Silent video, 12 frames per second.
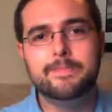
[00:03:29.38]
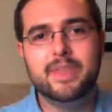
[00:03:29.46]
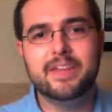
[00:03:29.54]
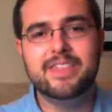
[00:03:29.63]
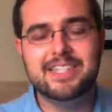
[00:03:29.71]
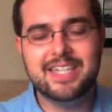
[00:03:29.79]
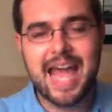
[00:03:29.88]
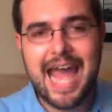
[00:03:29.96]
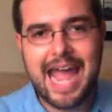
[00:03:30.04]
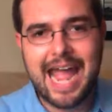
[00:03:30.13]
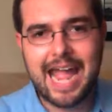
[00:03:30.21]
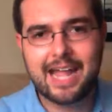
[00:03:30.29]
these
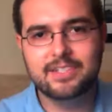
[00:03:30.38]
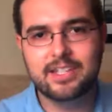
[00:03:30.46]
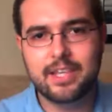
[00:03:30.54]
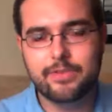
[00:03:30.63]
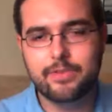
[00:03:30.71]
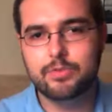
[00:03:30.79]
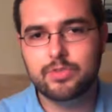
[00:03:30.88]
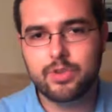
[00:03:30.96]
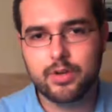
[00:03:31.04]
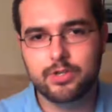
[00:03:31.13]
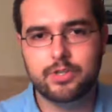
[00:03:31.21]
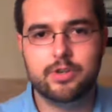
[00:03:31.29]
tags give you
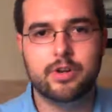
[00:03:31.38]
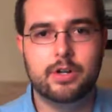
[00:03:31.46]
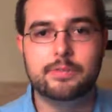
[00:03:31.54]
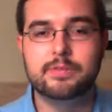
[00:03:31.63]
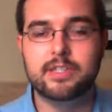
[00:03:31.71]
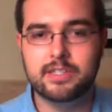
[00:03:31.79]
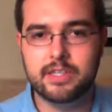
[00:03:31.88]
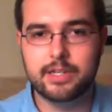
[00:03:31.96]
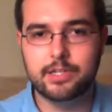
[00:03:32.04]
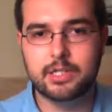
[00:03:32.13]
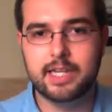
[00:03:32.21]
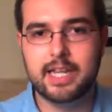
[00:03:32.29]
search terms,
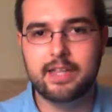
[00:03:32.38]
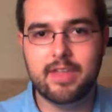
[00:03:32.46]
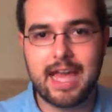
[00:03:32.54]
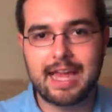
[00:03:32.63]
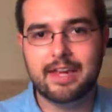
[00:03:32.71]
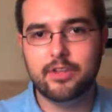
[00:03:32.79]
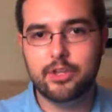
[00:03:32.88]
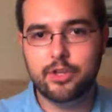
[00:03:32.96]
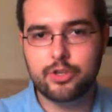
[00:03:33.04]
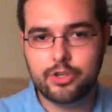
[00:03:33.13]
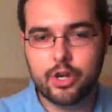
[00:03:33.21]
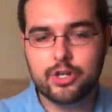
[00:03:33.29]
essentially, that
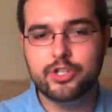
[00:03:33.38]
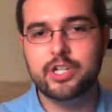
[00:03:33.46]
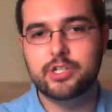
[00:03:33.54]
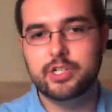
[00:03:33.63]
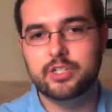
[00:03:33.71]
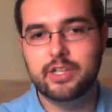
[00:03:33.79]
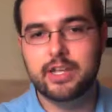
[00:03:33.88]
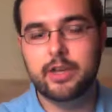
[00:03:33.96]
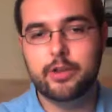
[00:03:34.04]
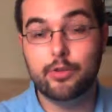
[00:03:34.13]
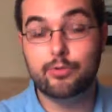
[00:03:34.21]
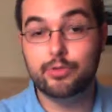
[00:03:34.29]
search engines can
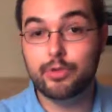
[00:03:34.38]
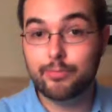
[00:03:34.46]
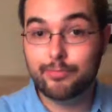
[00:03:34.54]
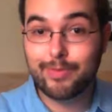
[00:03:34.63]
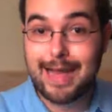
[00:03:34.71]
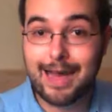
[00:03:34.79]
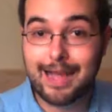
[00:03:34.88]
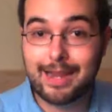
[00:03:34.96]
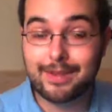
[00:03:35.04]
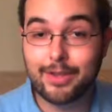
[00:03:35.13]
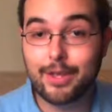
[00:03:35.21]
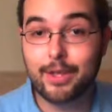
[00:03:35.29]
use to
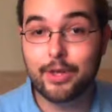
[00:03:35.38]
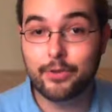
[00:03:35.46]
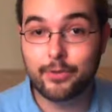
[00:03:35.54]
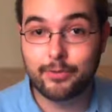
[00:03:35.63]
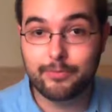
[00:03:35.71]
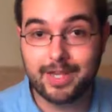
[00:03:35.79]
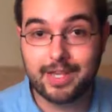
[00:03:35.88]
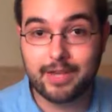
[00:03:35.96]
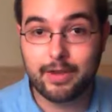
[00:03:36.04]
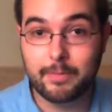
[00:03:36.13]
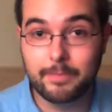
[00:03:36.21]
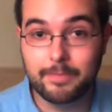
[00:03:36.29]
find your
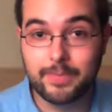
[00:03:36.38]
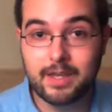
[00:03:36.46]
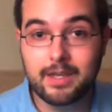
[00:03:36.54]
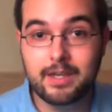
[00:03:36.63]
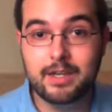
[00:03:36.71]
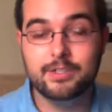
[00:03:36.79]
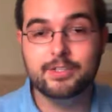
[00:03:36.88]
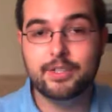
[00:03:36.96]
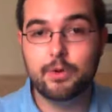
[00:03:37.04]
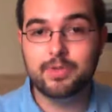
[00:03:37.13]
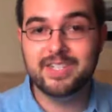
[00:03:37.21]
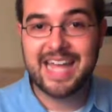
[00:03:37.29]
video.
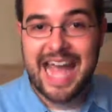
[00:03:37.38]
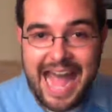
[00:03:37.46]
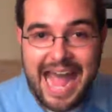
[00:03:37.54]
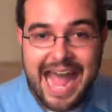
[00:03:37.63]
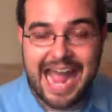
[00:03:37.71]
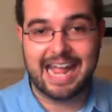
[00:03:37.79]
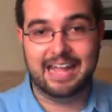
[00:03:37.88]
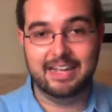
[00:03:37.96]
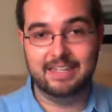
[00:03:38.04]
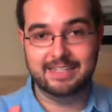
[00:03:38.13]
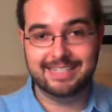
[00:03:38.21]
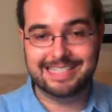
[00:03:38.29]
So tag
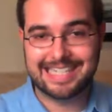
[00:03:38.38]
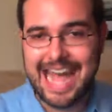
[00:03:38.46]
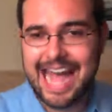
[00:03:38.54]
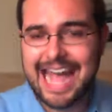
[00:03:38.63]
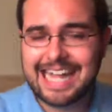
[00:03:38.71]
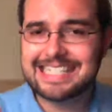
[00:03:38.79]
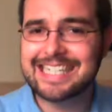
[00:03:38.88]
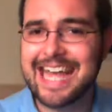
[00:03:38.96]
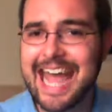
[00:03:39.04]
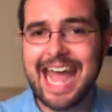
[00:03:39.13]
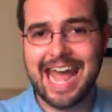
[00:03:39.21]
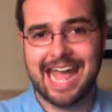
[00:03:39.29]

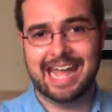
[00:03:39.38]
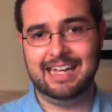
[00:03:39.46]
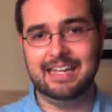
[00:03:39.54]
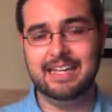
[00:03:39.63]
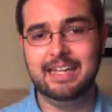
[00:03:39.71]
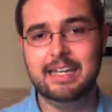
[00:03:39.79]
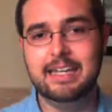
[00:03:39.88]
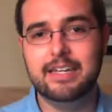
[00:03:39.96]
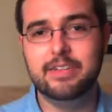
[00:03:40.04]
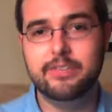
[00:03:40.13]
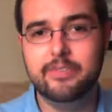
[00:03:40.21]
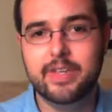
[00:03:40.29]

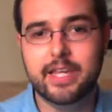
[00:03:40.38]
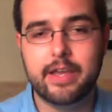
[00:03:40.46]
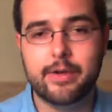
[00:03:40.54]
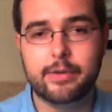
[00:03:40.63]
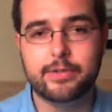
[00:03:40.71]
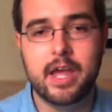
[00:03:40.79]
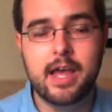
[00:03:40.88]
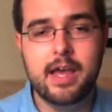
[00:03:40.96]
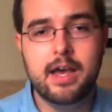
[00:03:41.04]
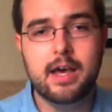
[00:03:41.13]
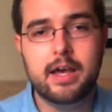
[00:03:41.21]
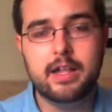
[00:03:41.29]
the videos.
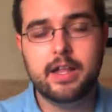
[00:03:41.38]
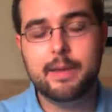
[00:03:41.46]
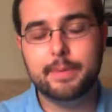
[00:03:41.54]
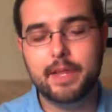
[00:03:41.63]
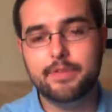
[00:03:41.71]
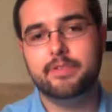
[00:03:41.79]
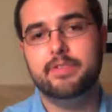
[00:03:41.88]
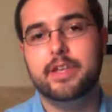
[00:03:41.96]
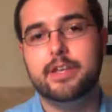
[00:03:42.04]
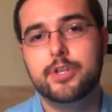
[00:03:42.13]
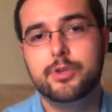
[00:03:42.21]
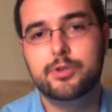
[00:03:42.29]
A couple other
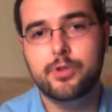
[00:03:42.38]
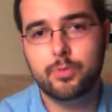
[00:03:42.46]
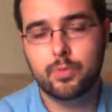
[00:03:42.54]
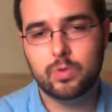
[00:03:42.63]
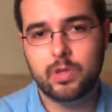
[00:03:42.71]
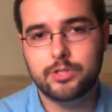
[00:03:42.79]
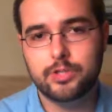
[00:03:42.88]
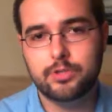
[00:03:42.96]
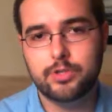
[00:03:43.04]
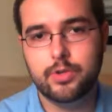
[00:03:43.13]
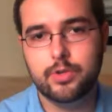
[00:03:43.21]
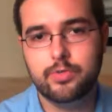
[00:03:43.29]
things YouTube will let you
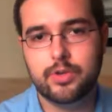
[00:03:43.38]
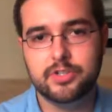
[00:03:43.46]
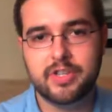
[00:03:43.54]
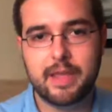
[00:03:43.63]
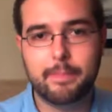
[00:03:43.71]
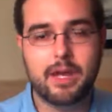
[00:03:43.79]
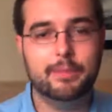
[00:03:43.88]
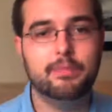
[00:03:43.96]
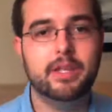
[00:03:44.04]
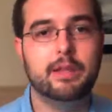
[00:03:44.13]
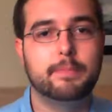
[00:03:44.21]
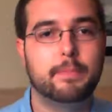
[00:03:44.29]
do. There's a
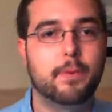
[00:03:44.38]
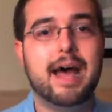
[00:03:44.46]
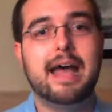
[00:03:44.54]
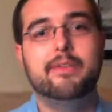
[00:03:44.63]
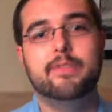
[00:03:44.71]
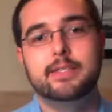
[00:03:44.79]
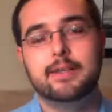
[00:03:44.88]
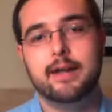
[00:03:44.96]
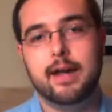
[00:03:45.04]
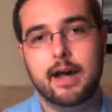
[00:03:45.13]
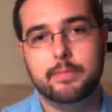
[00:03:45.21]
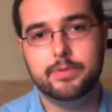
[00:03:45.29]
public and private
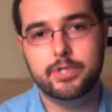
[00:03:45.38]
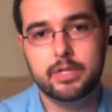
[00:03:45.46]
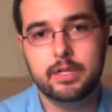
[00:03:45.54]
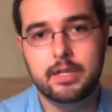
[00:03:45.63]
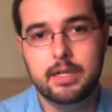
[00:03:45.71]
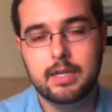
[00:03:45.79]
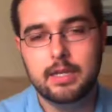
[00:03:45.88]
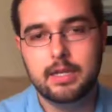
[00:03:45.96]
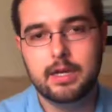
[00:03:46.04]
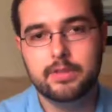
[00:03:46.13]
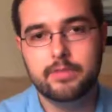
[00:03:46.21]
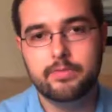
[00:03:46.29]
option
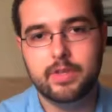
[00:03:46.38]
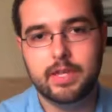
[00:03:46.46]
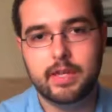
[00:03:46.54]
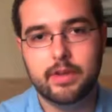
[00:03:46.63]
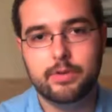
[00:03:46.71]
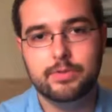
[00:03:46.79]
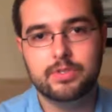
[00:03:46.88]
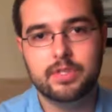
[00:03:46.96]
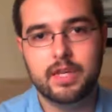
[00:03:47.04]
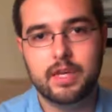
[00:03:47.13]
on the videos.